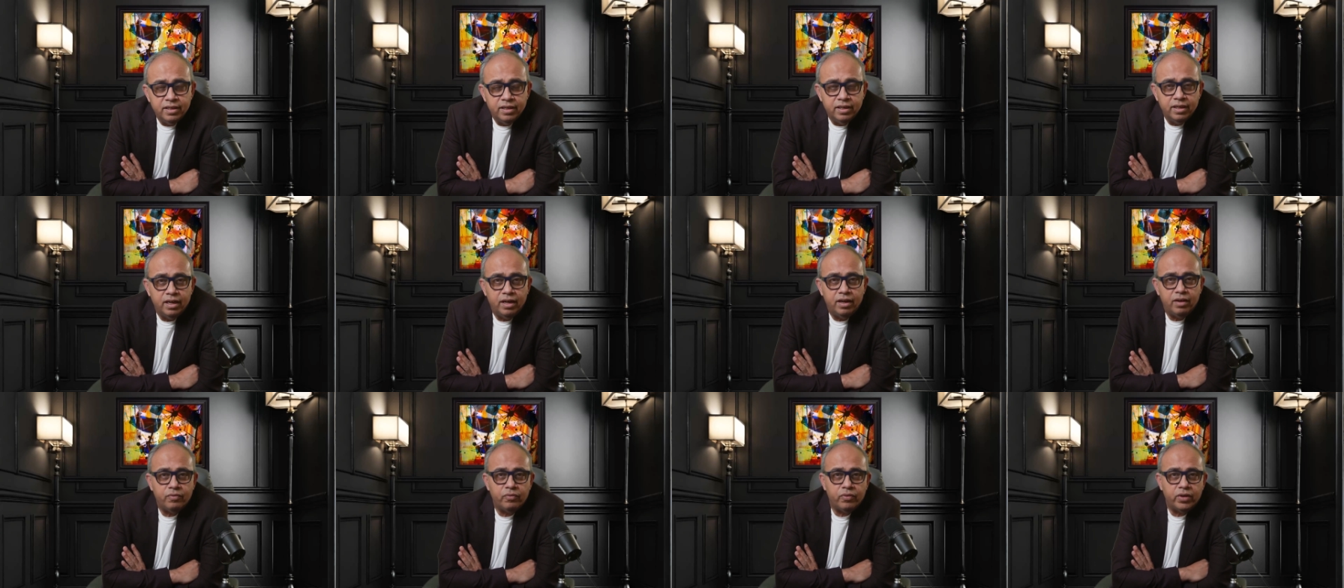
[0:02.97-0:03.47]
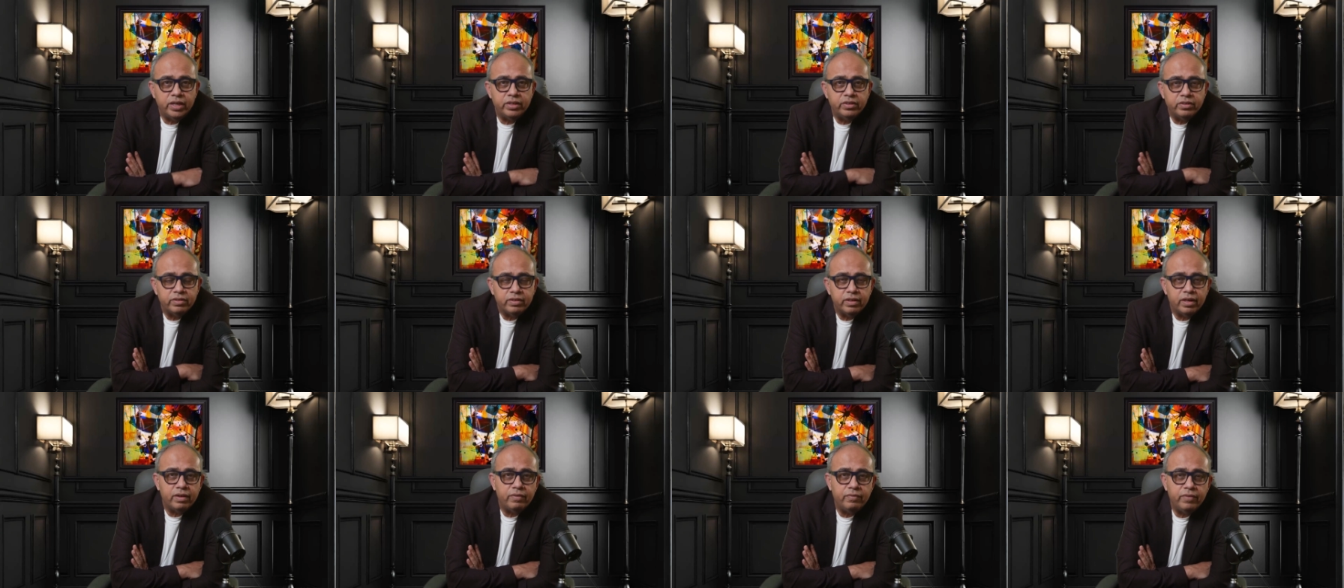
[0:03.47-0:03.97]
Uh, friends,
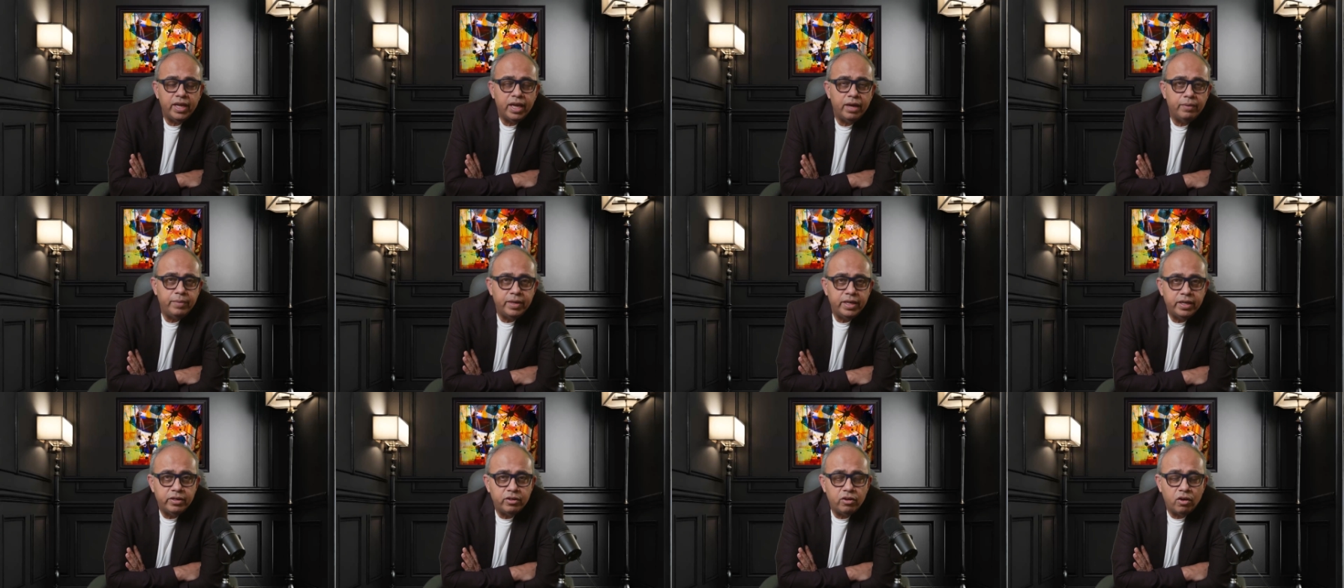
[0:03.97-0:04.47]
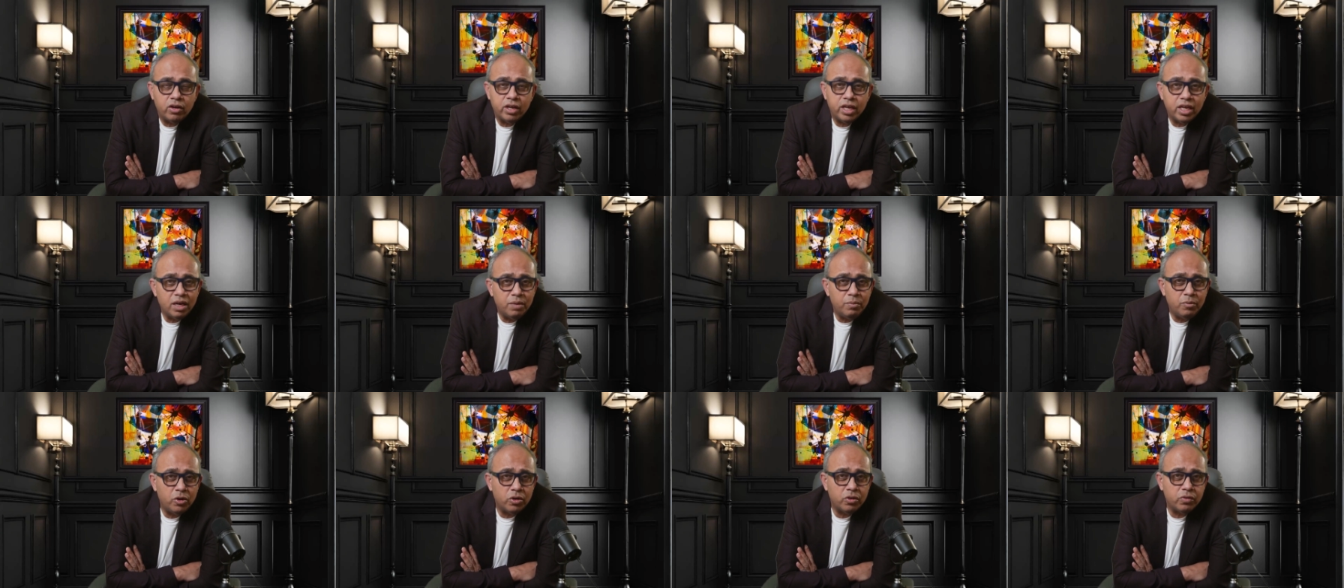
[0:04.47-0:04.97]
uh, we have been talking
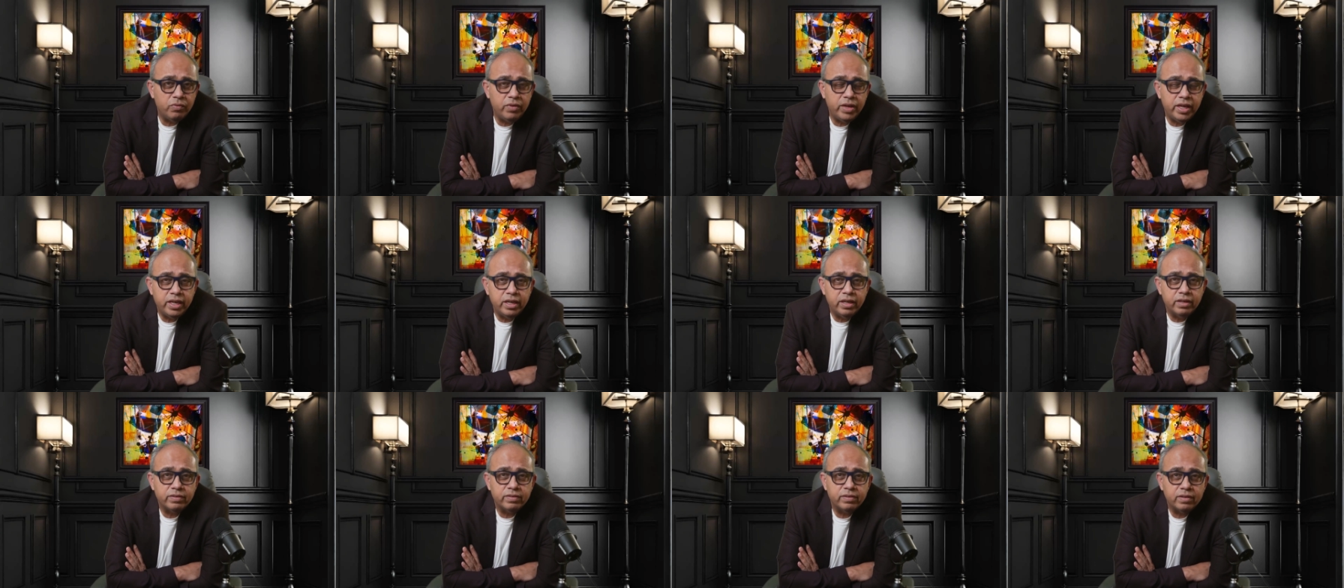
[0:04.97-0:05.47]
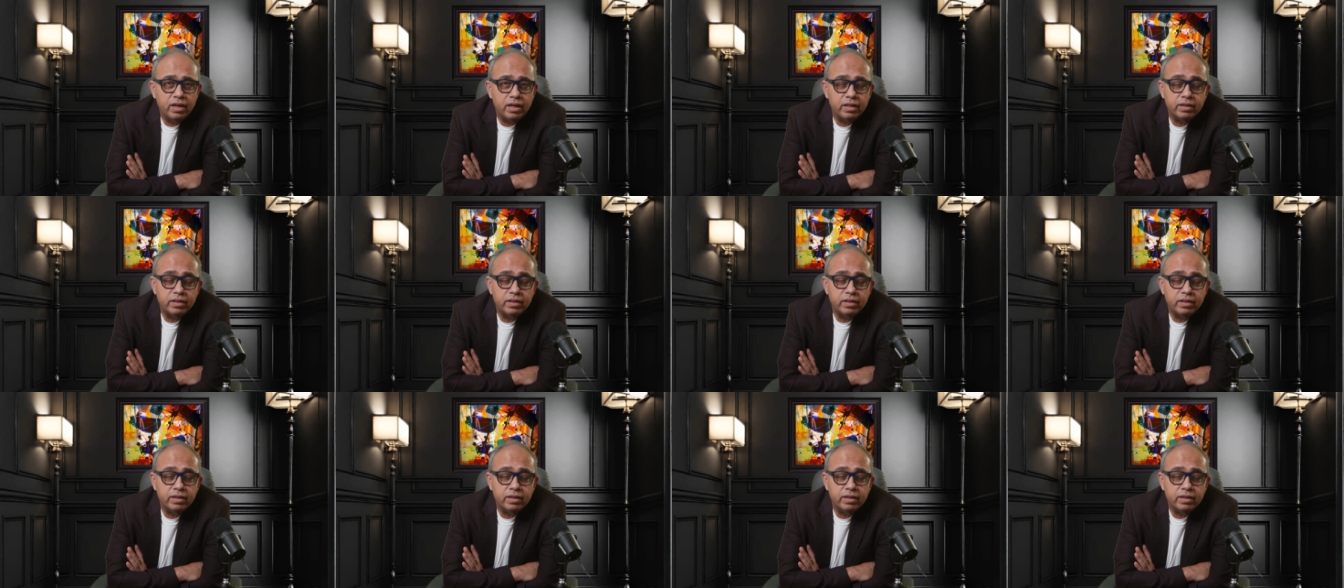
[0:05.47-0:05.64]
about various uh,